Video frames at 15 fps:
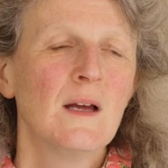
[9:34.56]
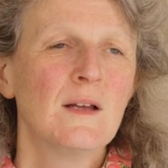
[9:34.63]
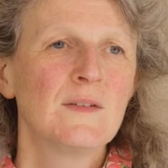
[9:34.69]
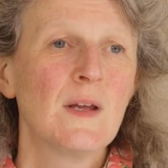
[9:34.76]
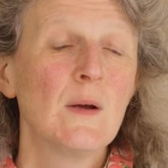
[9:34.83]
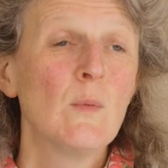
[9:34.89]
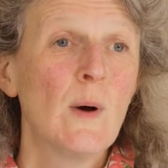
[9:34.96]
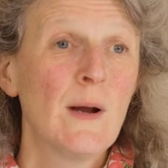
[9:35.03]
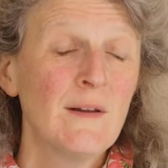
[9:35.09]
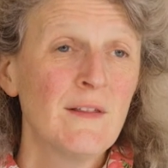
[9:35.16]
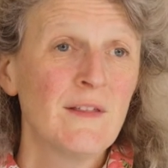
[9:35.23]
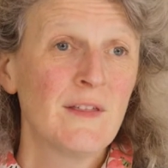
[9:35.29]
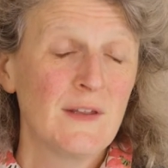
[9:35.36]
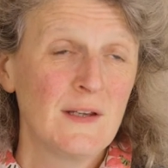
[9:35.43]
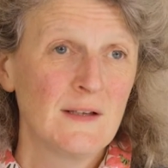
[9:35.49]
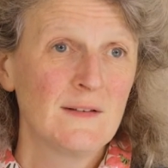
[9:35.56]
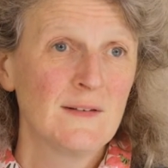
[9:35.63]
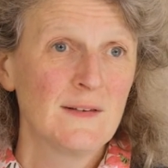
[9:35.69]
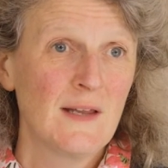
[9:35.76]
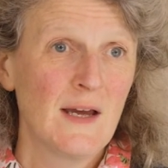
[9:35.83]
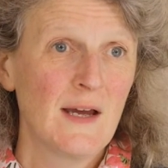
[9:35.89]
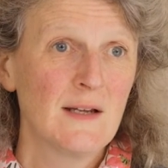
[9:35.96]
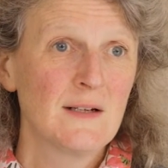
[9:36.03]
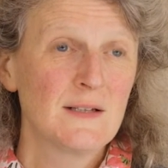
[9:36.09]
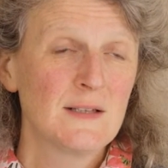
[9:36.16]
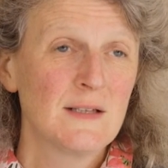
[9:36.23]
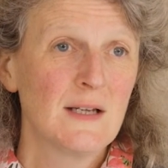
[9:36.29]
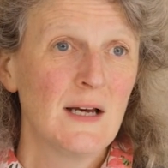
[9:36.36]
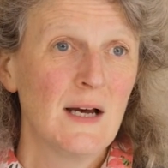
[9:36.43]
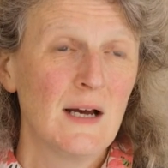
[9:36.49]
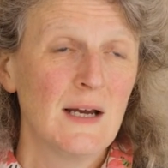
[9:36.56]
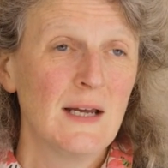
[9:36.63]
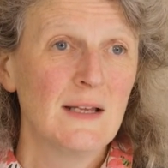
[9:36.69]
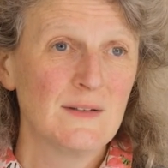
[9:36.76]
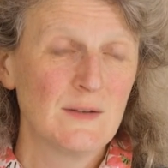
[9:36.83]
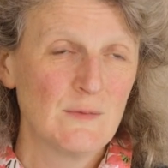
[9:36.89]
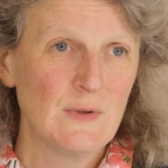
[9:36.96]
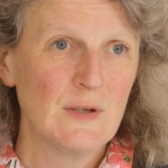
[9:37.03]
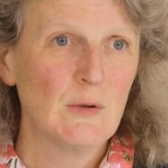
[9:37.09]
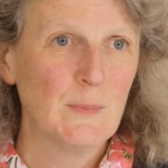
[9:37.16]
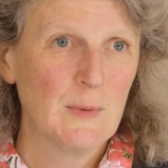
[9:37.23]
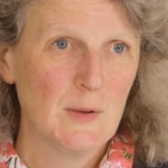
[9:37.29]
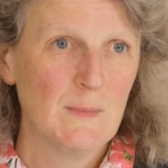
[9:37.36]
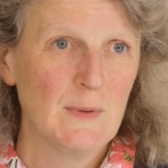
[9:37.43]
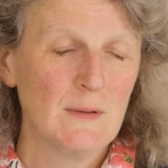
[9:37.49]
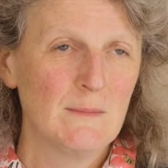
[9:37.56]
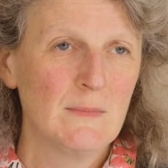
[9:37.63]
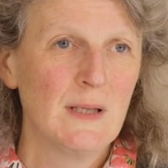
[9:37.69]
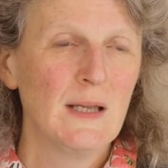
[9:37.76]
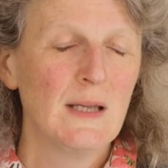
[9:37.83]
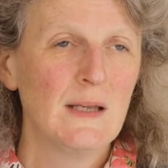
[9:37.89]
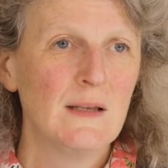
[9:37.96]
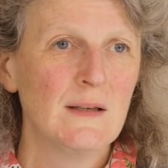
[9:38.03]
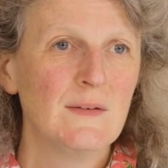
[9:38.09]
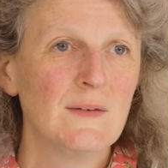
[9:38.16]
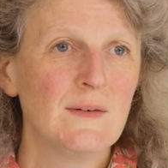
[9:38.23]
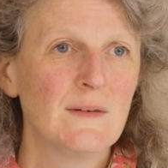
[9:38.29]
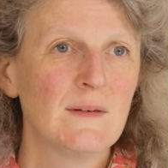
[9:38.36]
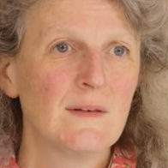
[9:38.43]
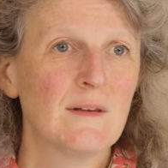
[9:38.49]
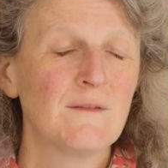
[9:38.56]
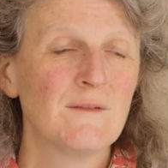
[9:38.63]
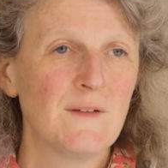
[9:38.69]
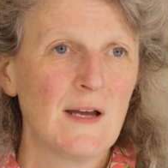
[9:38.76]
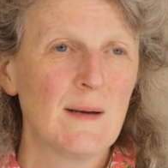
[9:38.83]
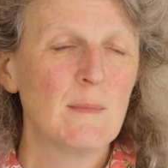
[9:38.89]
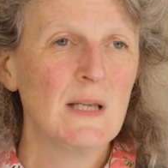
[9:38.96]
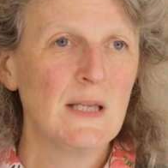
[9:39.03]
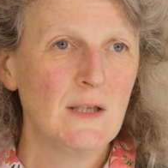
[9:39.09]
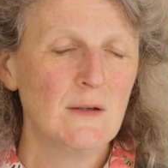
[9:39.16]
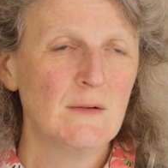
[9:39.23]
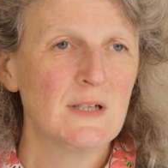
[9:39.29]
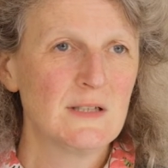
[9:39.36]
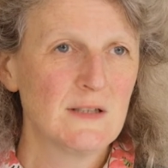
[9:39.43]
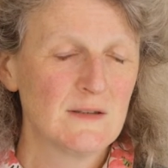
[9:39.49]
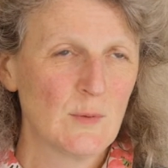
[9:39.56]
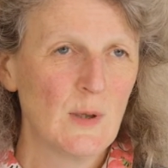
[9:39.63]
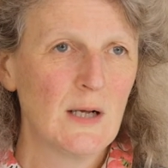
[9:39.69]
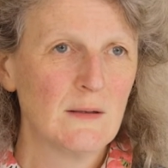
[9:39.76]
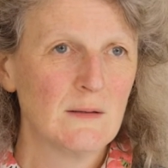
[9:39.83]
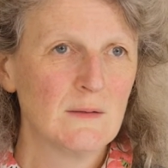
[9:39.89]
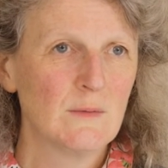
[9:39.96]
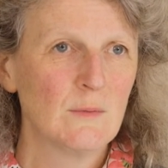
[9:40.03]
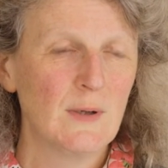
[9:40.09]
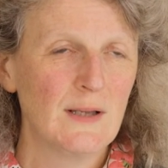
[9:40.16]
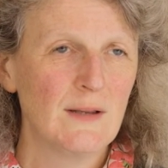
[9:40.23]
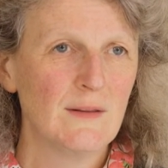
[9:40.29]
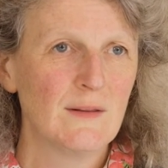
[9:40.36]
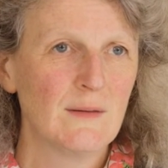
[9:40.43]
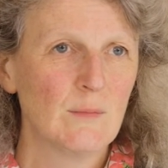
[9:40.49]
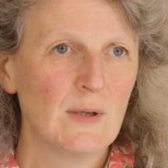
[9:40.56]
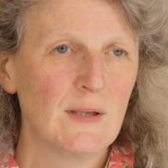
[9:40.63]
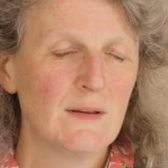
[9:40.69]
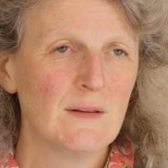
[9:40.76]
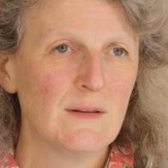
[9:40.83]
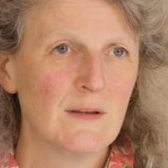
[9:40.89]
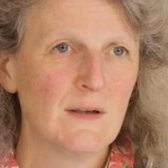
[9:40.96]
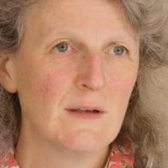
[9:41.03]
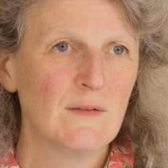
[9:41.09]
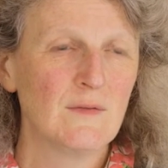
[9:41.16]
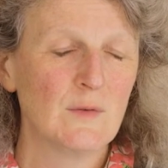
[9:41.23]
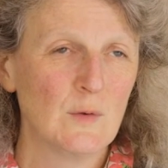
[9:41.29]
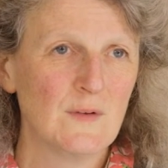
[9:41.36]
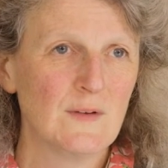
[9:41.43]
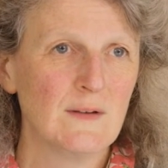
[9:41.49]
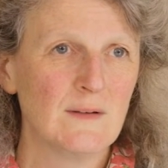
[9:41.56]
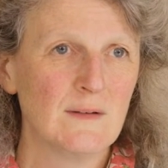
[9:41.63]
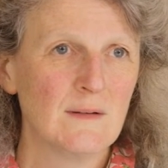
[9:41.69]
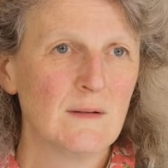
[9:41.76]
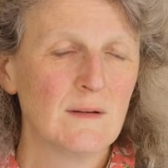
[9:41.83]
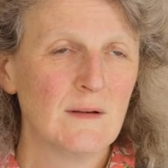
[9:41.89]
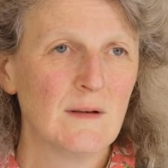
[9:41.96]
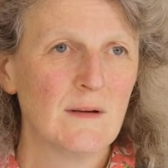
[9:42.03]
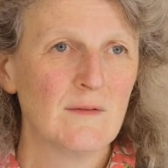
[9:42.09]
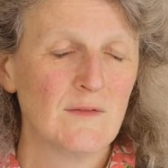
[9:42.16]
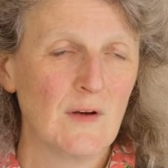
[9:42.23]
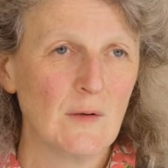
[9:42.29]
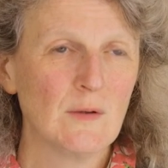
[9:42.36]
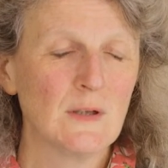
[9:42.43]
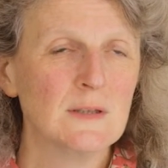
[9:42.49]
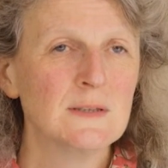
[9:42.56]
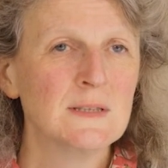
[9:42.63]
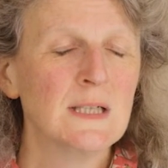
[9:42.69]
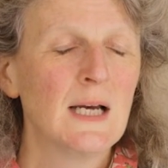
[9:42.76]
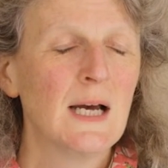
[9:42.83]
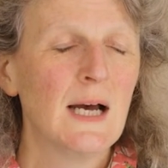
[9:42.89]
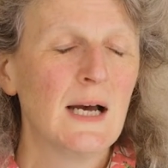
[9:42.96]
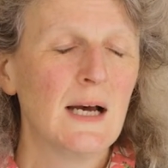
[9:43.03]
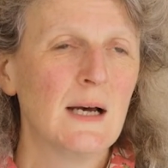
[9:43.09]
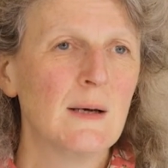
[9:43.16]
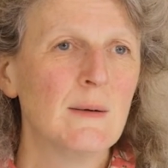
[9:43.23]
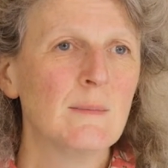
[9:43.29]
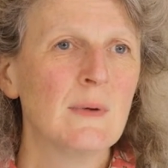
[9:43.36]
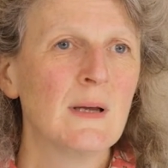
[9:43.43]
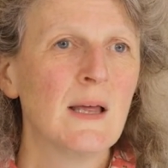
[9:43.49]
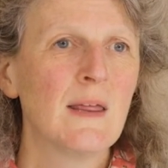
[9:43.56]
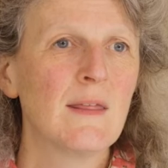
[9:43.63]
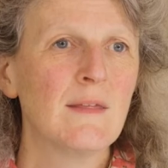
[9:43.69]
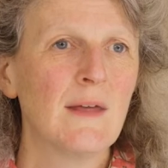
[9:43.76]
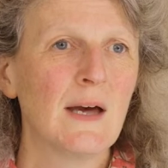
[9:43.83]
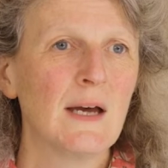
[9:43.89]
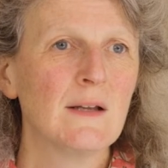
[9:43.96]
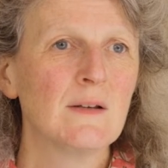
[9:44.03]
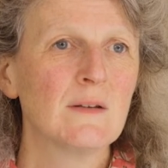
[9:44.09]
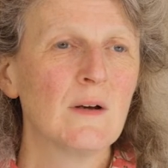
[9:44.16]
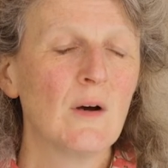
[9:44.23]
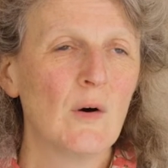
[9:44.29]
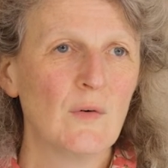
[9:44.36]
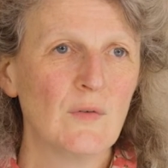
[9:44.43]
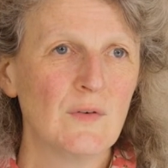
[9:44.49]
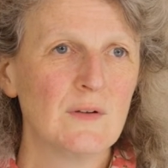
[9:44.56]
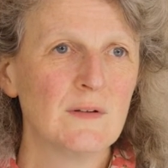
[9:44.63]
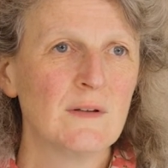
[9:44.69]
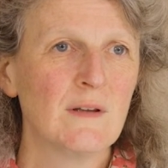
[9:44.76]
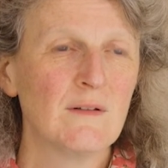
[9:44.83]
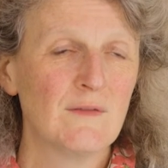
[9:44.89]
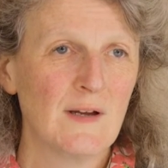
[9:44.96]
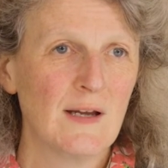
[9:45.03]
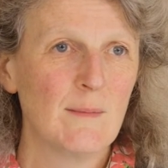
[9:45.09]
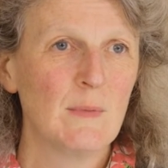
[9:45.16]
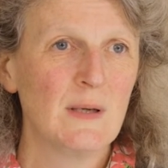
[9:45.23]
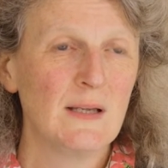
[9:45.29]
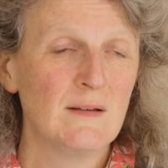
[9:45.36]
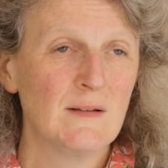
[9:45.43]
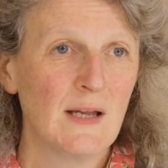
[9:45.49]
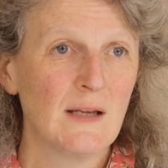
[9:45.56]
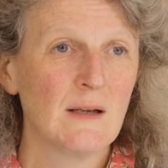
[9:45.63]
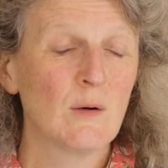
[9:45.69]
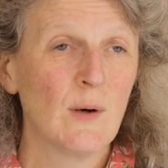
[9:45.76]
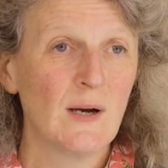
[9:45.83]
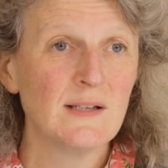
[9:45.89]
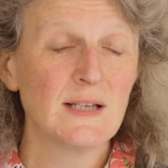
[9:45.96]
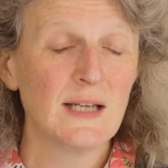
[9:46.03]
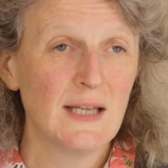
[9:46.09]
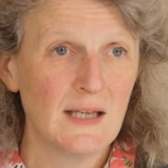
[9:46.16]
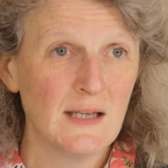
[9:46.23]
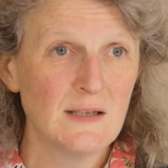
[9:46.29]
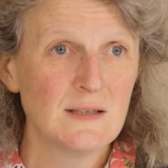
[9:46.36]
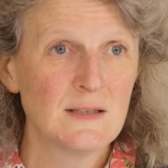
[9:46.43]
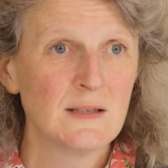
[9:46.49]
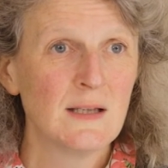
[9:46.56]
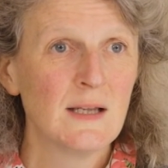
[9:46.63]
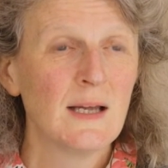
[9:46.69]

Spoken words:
So one of the things that is a real problem is the family unit as well with forces folk. That often the family take quite a hit,